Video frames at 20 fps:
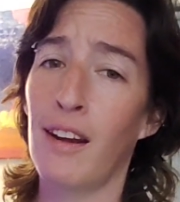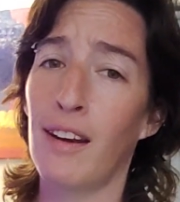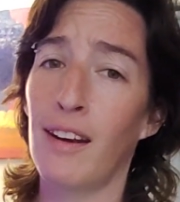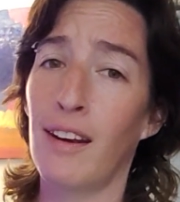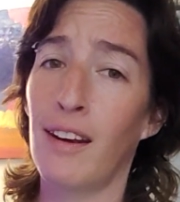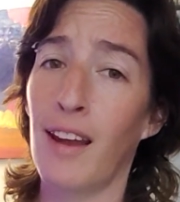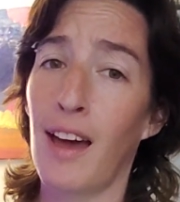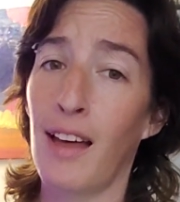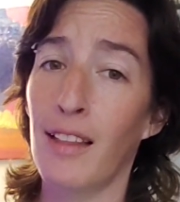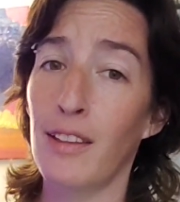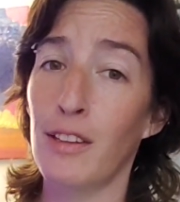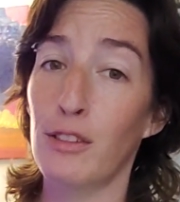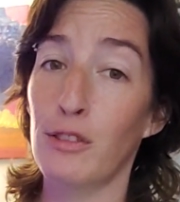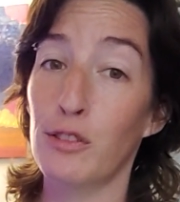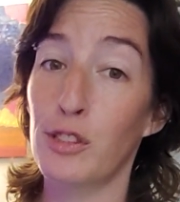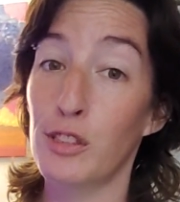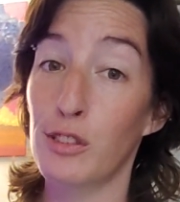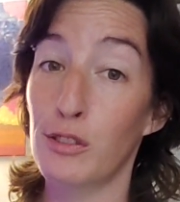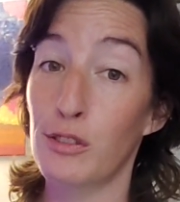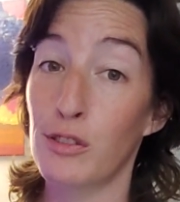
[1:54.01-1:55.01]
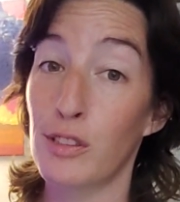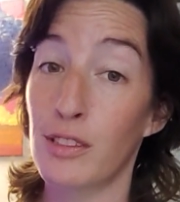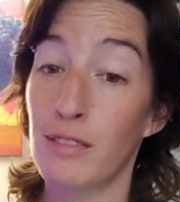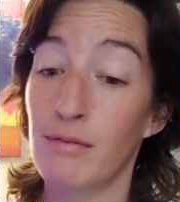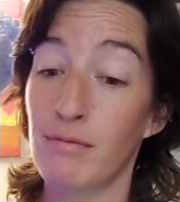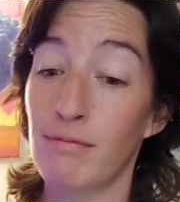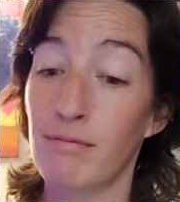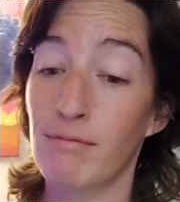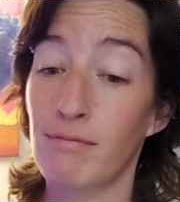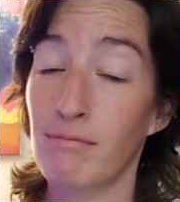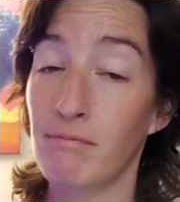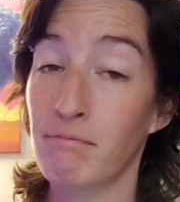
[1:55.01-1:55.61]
not little children